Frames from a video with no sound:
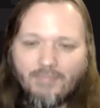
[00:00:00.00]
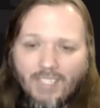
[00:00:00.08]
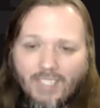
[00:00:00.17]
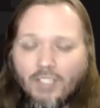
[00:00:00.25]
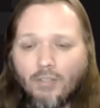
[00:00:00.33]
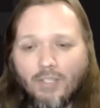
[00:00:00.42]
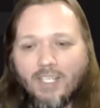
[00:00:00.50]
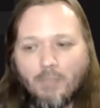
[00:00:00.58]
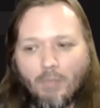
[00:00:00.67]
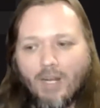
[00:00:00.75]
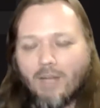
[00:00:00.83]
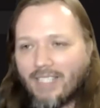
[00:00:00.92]
Unity
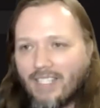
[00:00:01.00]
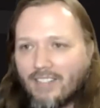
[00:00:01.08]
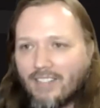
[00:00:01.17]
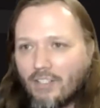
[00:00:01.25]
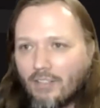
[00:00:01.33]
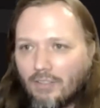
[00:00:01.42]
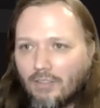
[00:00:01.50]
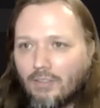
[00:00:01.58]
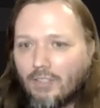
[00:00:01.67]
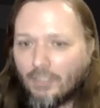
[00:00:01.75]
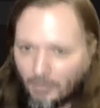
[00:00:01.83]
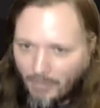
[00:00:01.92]
is probably easier to
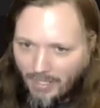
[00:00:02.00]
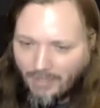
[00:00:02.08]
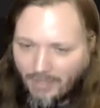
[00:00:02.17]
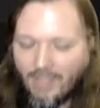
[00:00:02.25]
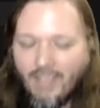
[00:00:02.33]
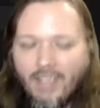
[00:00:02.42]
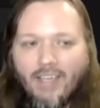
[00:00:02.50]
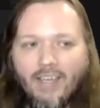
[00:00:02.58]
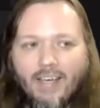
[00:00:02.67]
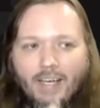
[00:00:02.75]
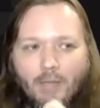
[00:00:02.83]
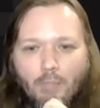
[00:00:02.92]
learn with.
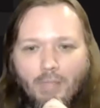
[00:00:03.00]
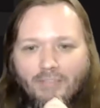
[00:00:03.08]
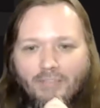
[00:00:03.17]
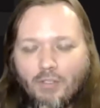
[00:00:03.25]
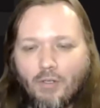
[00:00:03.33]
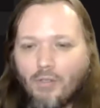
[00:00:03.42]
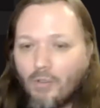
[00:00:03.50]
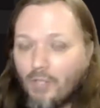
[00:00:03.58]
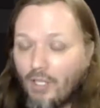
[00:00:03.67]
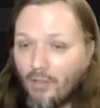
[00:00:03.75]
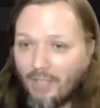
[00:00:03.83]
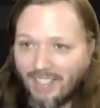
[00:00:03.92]
But if you don't
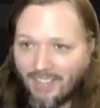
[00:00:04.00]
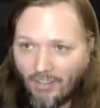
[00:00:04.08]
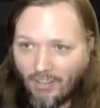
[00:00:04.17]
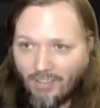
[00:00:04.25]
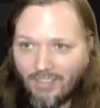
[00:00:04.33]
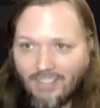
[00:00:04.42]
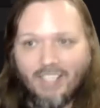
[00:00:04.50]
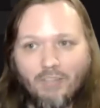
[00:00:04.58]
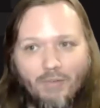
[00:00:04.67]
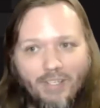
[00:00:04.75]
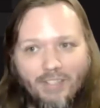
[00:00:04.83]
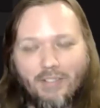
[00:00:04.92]
know coding at all,
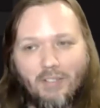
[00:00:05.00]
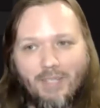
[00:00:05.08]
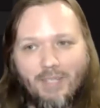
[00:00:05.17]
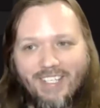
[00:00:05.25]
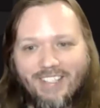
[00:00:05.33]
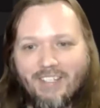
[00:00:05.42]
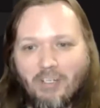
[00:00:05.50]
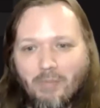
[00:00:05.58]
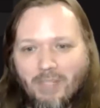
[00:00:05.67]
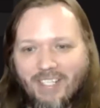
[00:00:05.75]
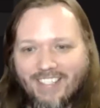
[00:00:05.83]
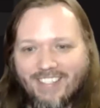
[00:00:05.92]
Unreal is going to be
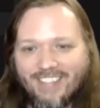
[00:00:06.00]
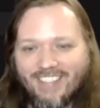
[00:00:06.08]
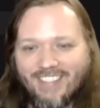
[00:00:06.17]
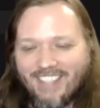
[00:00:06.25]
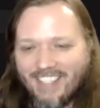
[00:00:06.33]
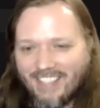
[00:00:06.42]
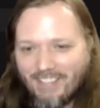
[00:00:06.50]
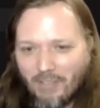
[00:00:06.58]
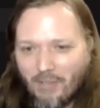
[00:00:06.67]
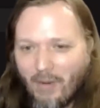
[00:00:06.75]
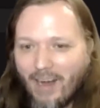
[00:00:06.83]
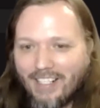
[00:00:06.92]
easier because it doesn't
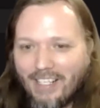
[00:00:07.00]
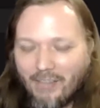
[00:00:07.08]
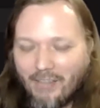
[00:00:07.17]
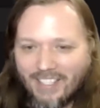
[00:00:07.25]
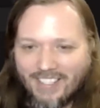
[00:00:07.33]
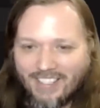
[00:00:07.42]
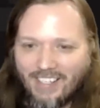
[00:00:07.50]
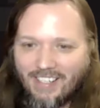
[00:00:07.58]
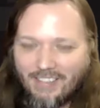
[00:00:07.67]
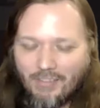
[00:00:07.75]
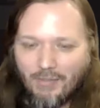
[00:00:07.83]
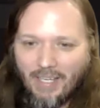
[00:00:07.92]
require coding. It's
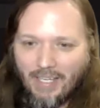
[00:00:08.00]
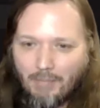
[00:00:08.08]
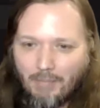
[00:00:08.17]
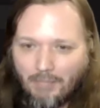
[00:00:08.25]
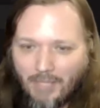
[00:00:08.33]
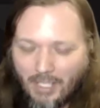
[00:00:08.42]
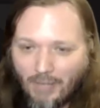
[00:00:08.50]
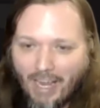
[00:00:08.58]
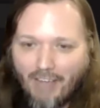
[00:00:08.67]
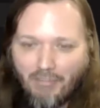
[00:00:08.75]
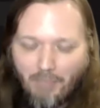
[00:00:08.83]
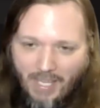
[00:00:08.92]
got a
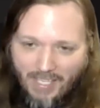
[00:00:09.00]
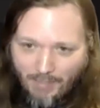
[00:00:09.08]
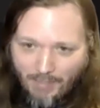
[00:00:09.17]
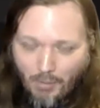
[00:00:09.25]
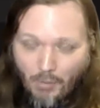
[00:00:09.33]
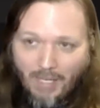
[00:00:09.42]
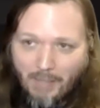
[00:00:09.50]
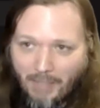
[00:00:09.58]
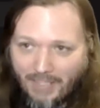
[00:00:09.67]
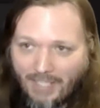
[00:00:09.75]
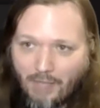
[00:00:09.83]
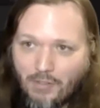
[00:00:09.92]
graph-based
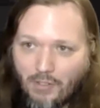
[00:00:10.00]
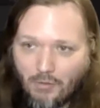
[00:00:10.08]
programming language.